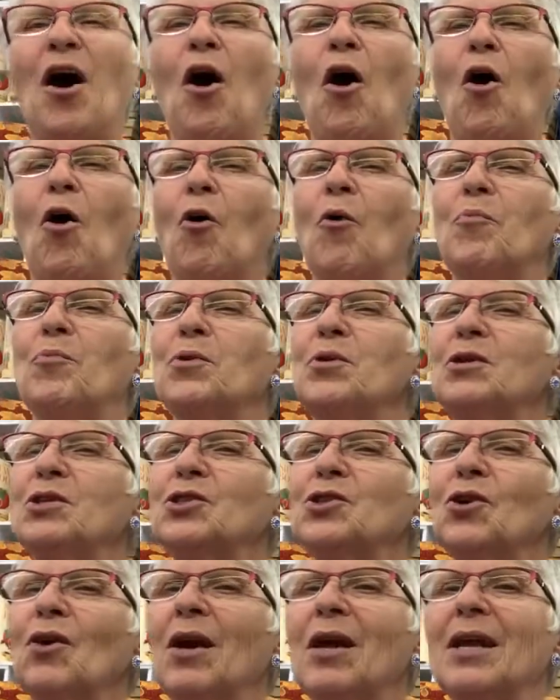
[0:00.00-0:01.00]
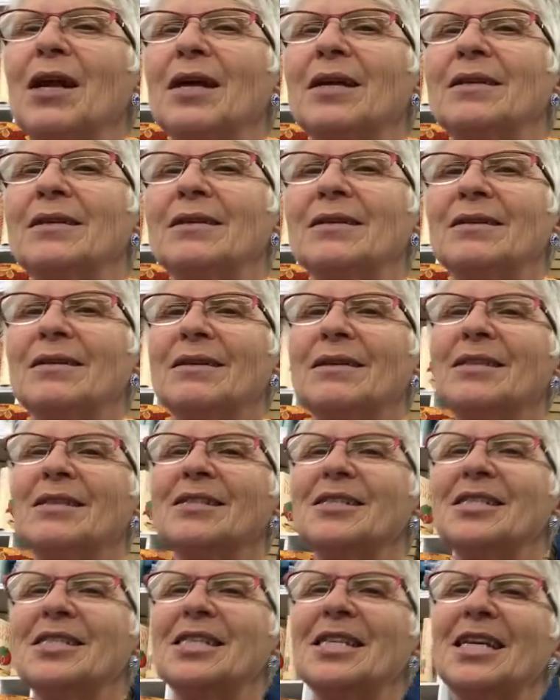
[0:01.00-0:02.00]
Hope you enjoyed it.
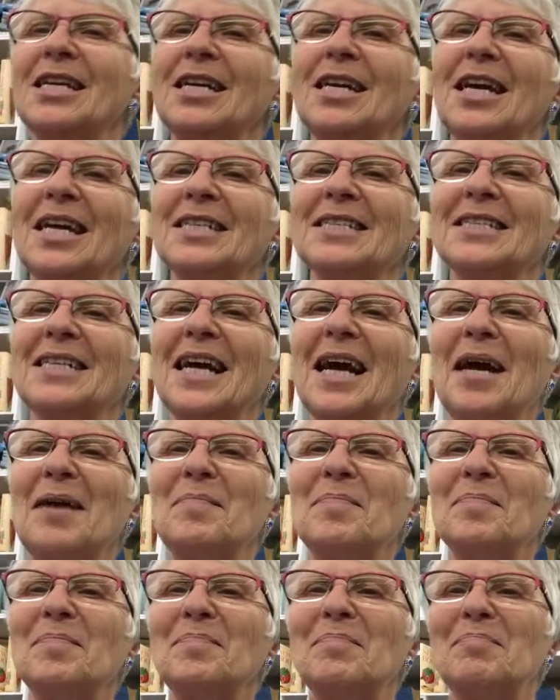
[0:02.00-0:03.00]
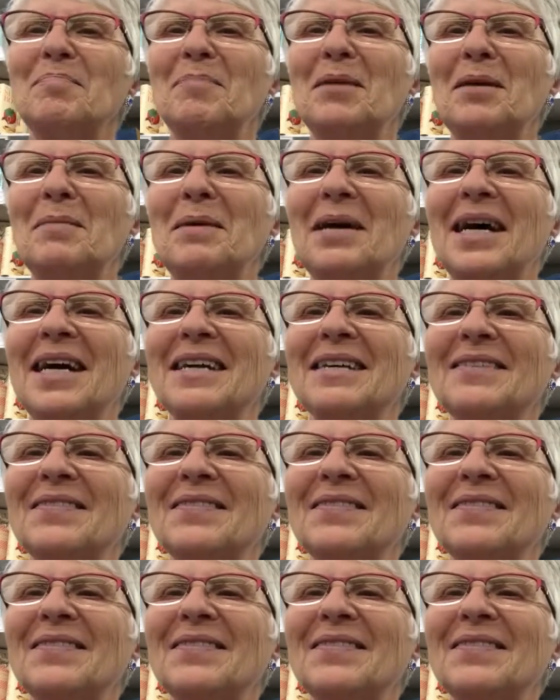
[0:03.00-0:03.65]
See you next time. Bye-bye.